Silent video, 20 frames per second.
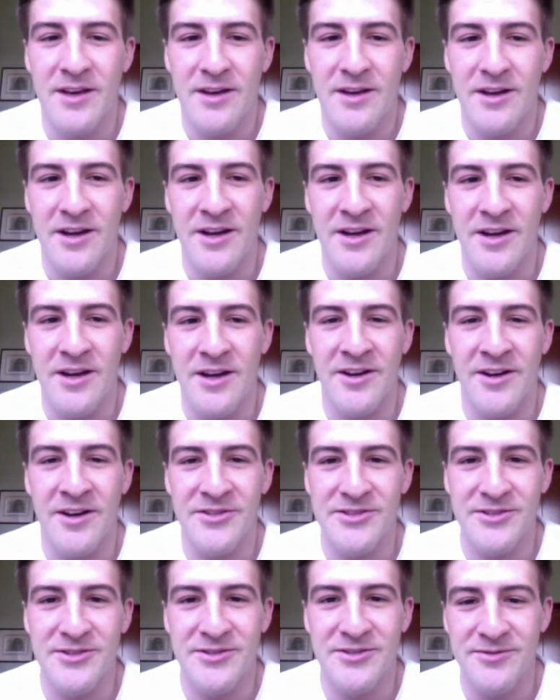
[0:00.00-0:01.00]
I
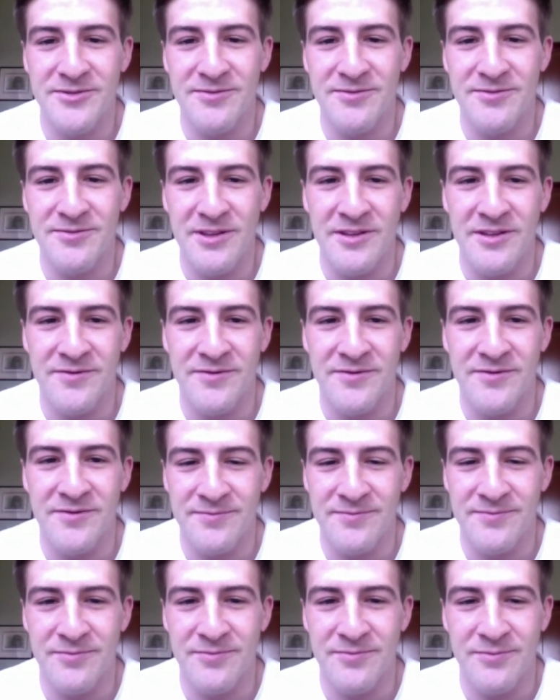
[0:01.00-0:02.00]
also have
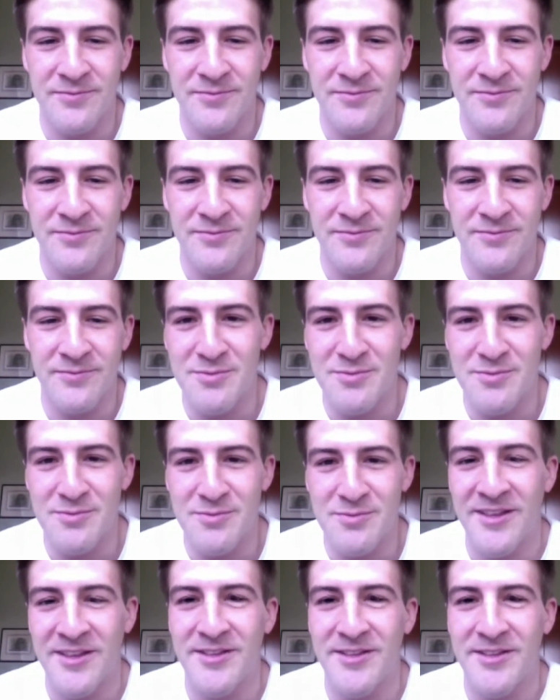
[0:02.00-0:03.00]
been good at
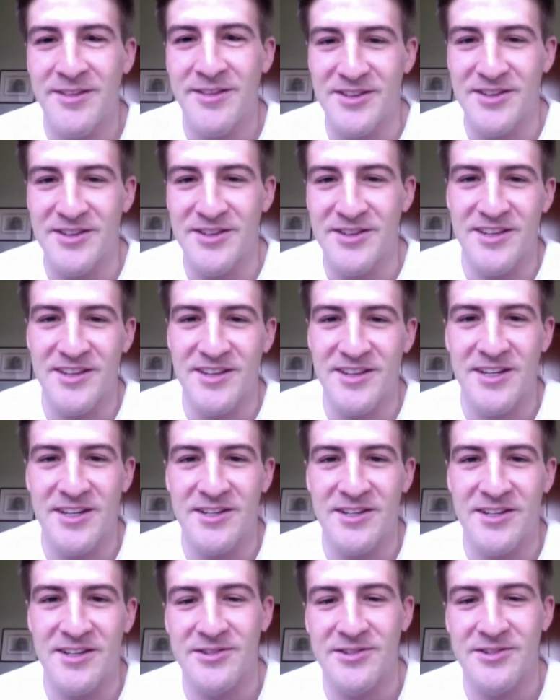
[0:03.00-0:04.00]
math and things like that,
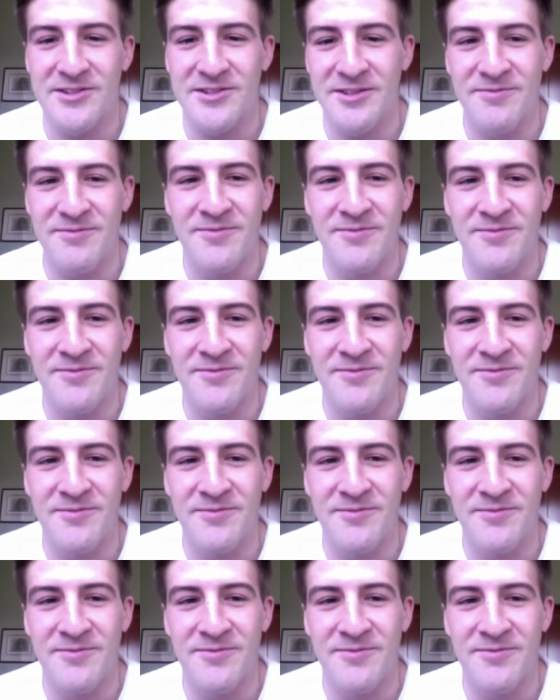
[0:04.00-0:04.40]
so I